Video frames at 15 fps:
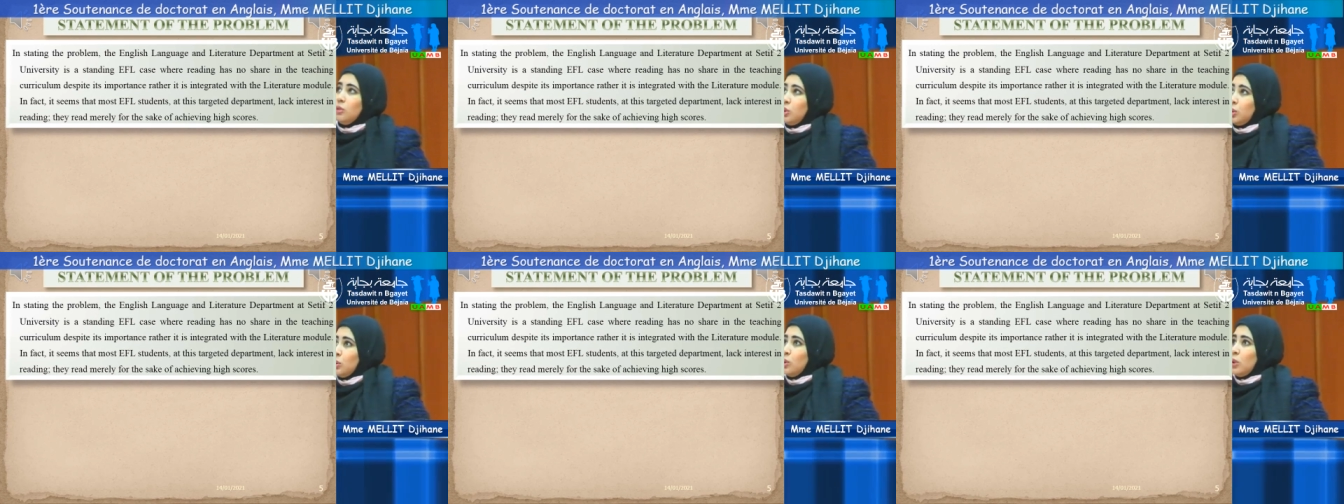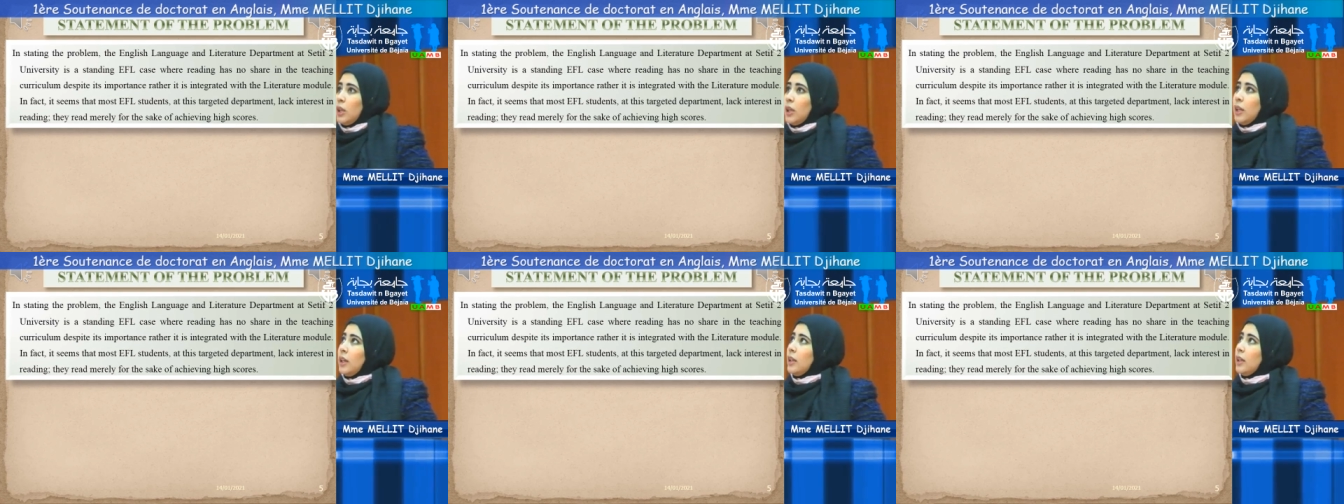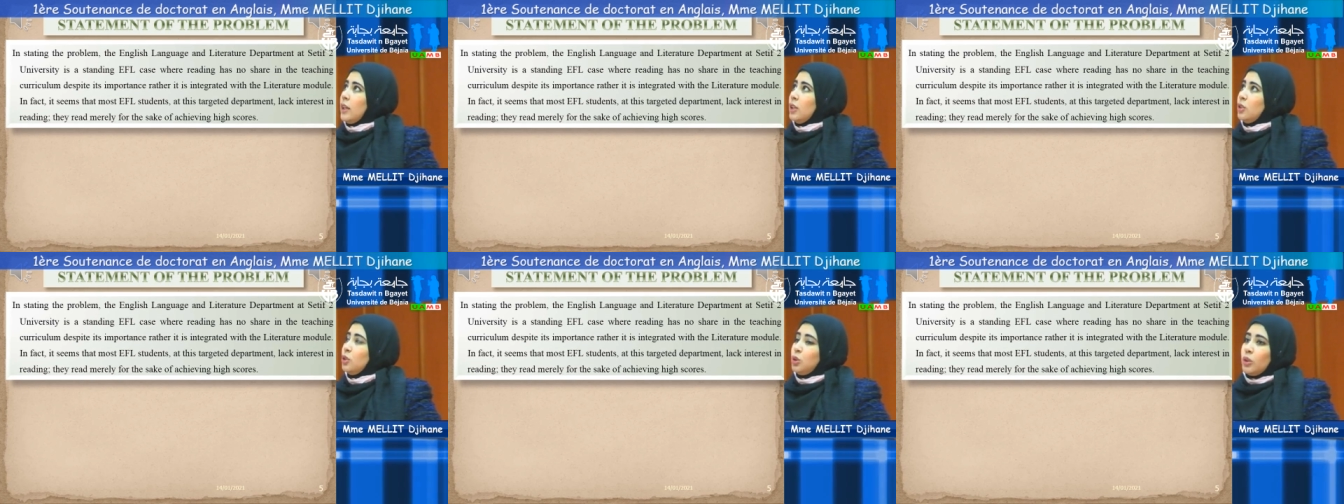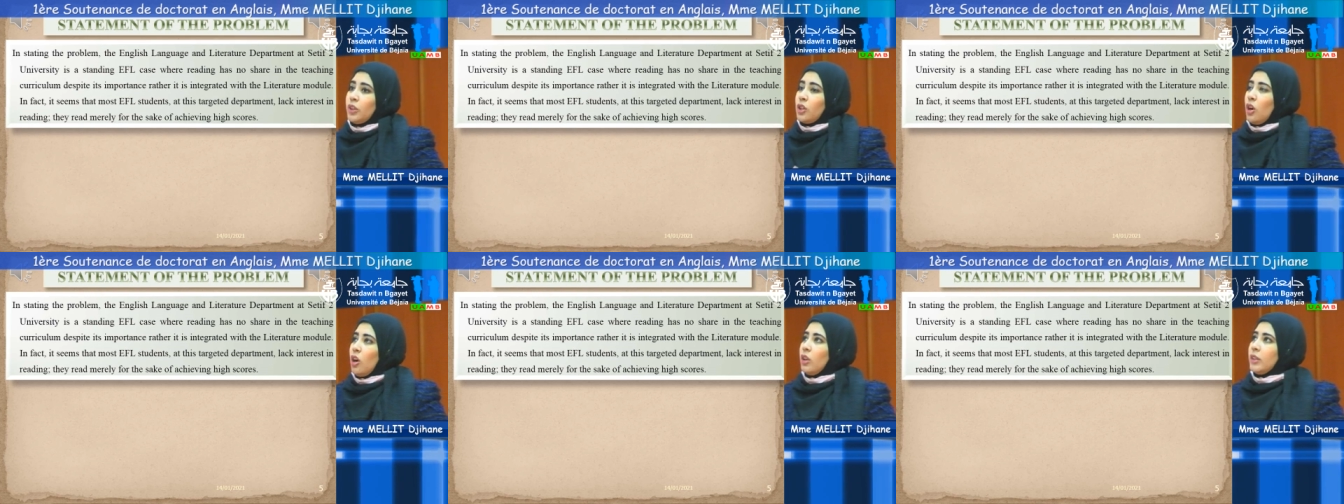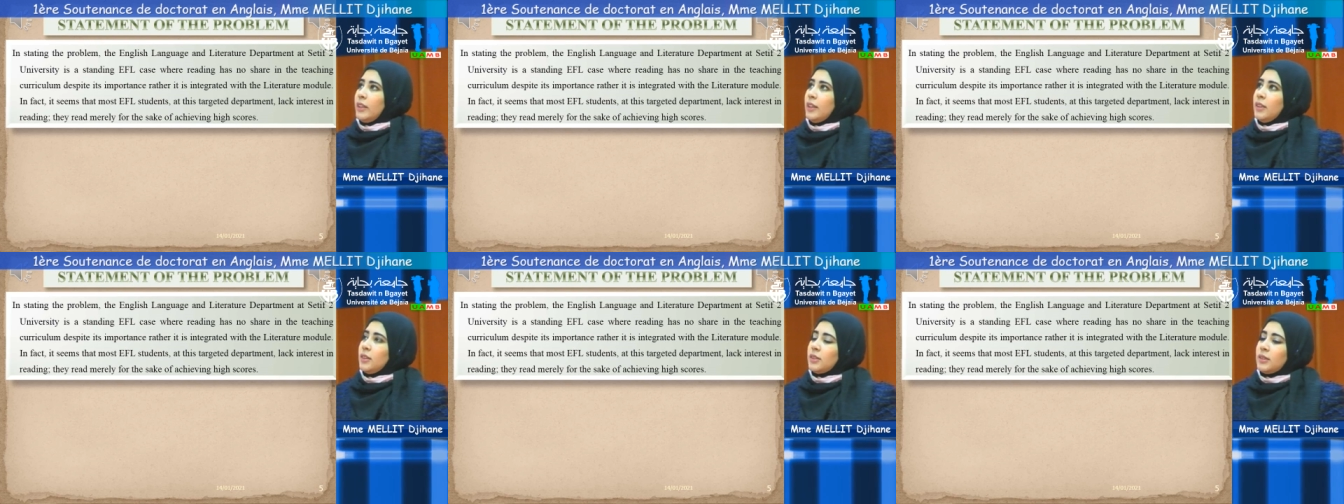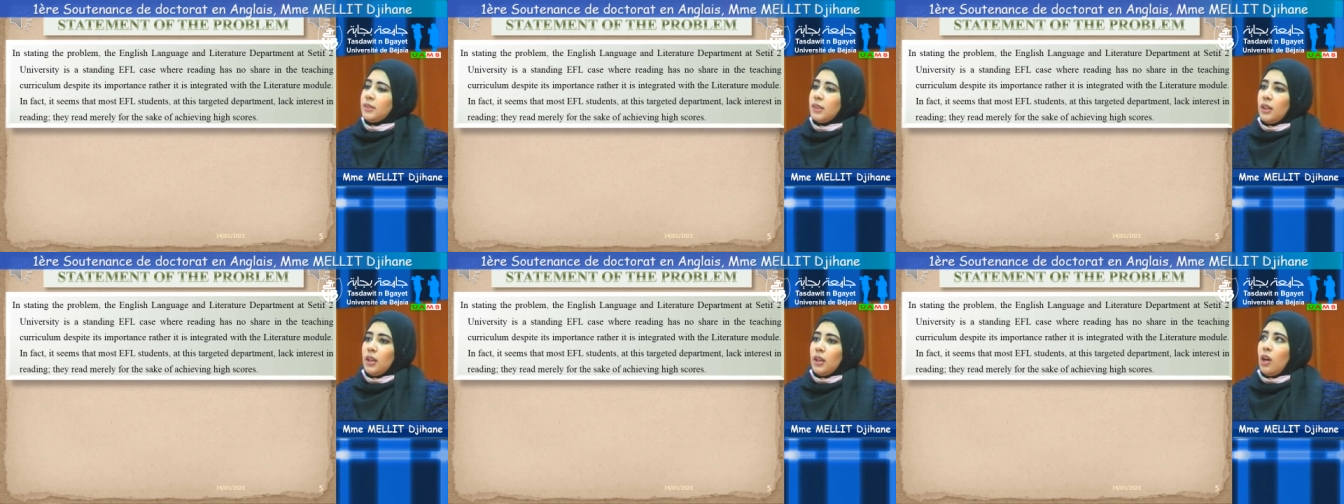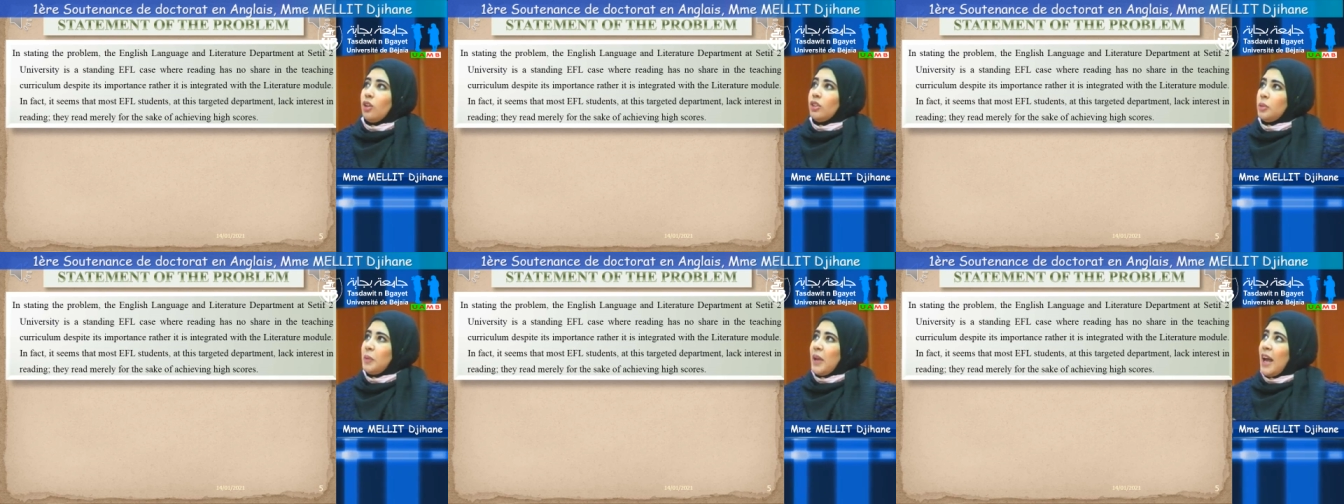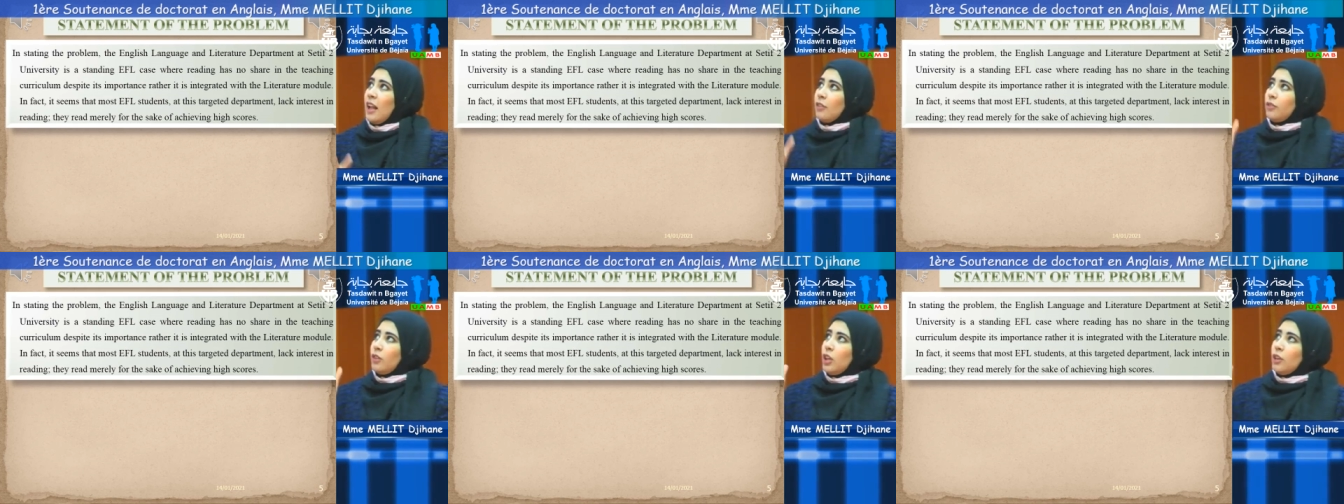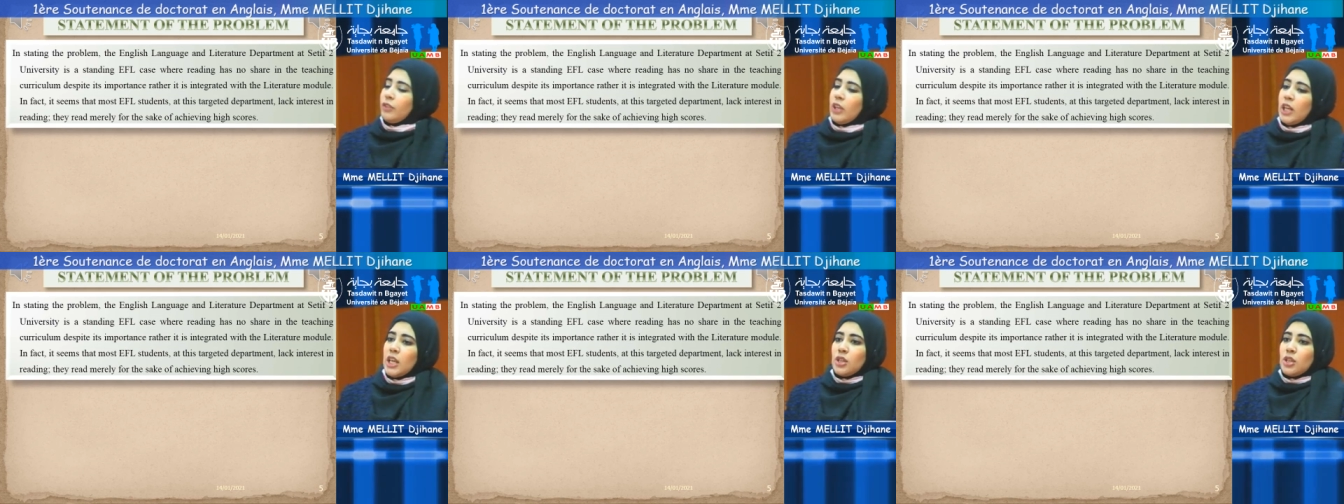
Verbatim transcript: two recordings on the behalf of